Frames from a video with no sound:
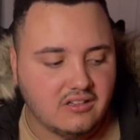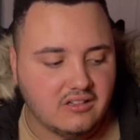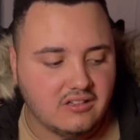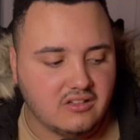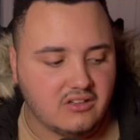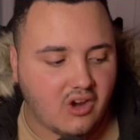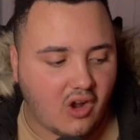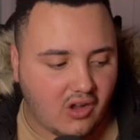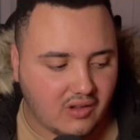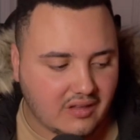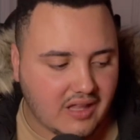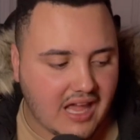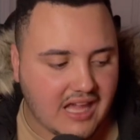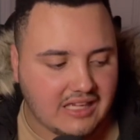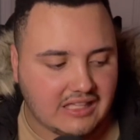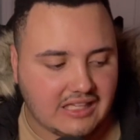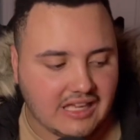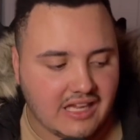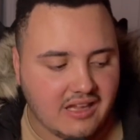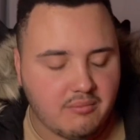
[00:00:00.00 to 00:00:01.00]
not
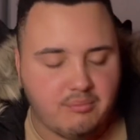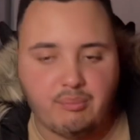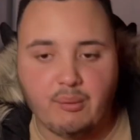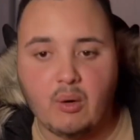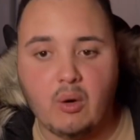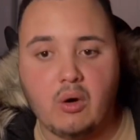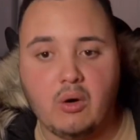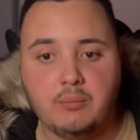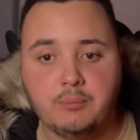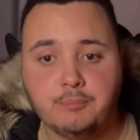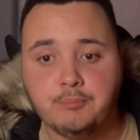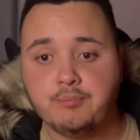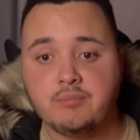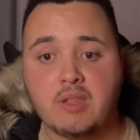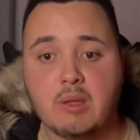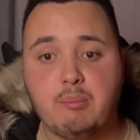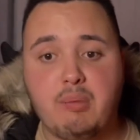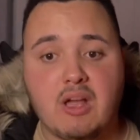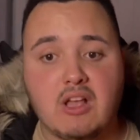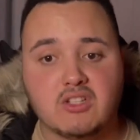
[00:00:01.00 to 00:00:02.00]
like it, but
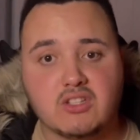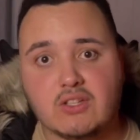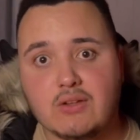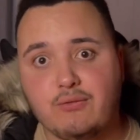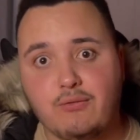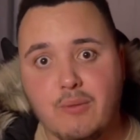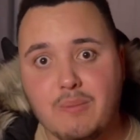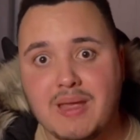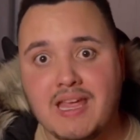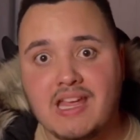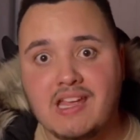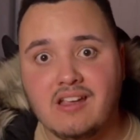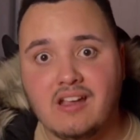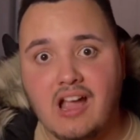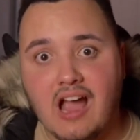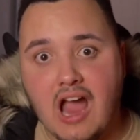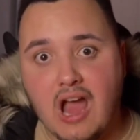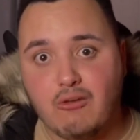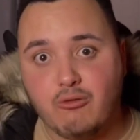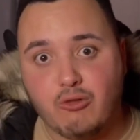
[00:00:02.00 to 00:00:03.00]
personally for me,
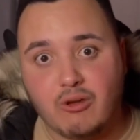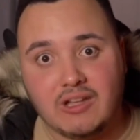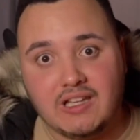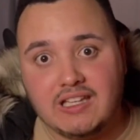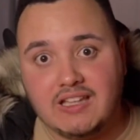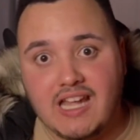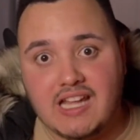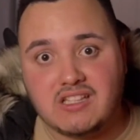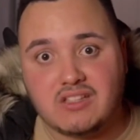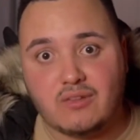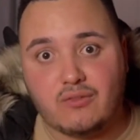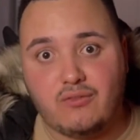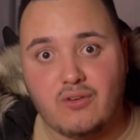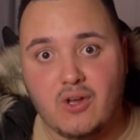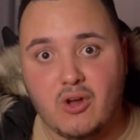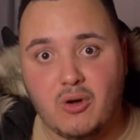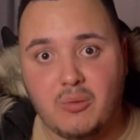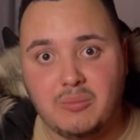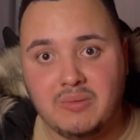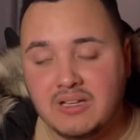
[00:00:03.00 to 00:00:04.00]
I really like the
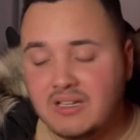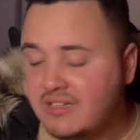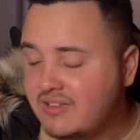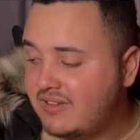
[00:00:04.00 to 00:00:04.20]
film.